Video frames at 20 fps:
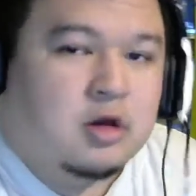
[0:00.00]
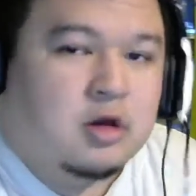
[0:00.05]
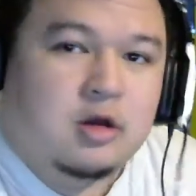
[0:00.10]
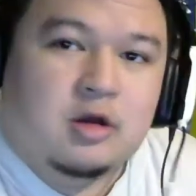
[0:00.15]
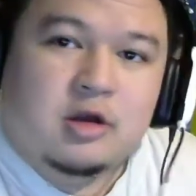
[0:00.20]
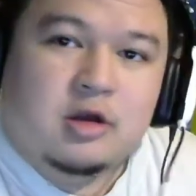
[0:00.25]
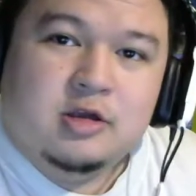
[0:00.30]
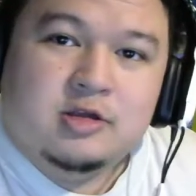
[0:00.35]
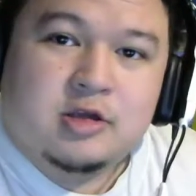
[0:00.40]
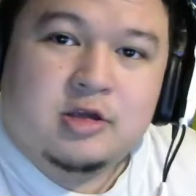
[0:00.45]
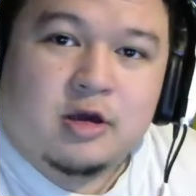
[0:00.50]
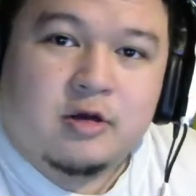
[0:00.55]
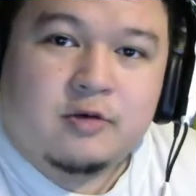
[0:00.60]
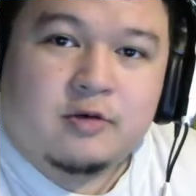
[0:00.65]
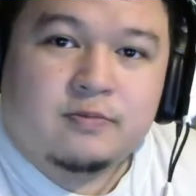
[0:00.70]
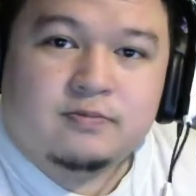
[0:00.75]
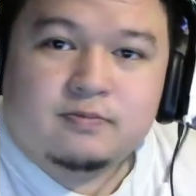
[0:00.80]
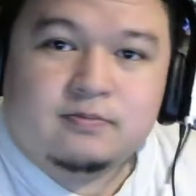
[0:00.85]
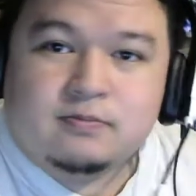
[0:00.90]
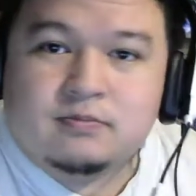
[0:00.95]
So,
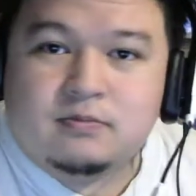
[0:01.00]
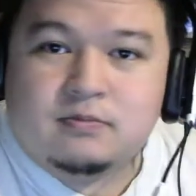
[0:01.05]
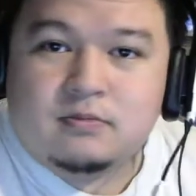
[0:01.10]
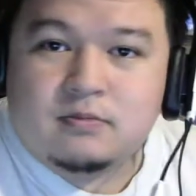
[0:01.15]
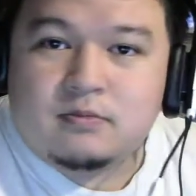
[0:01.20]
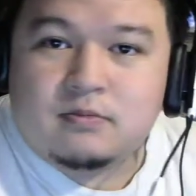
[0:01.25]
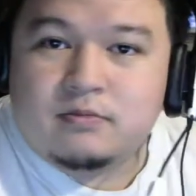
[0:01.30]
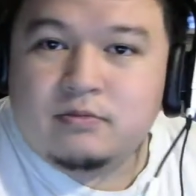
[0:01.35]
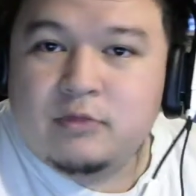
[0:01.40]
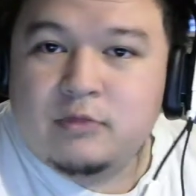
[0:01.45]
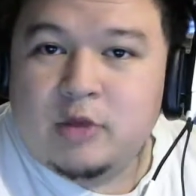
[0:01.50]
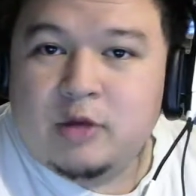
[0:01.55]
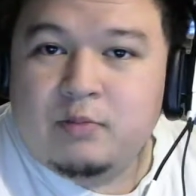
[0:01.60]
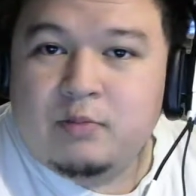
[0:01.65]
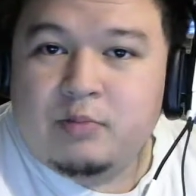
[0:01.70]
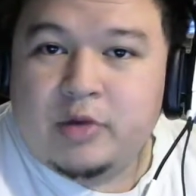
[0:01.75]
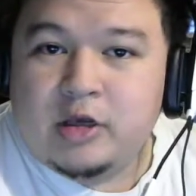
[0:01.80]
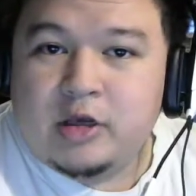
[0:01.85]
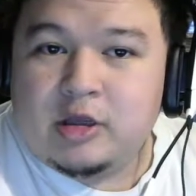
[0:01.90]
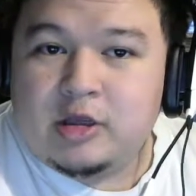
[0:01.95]

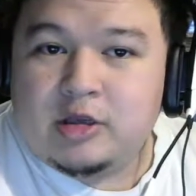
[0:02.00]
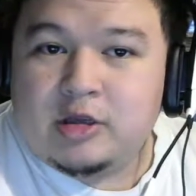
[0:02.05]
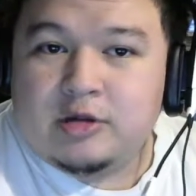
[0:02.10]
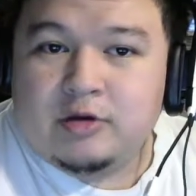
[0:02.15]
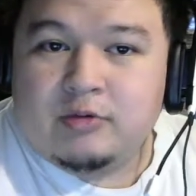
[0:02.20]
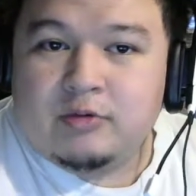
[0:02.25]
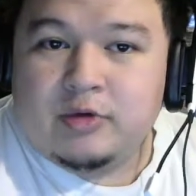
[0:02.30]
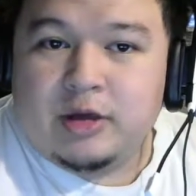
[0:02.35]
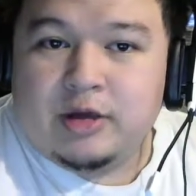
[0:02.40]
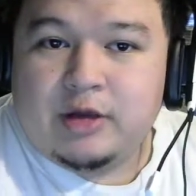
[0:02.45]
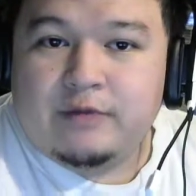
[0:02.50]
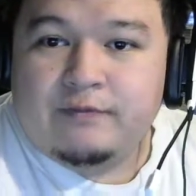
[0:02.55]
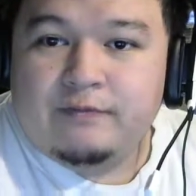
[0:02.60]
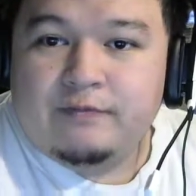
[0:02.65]
but either way,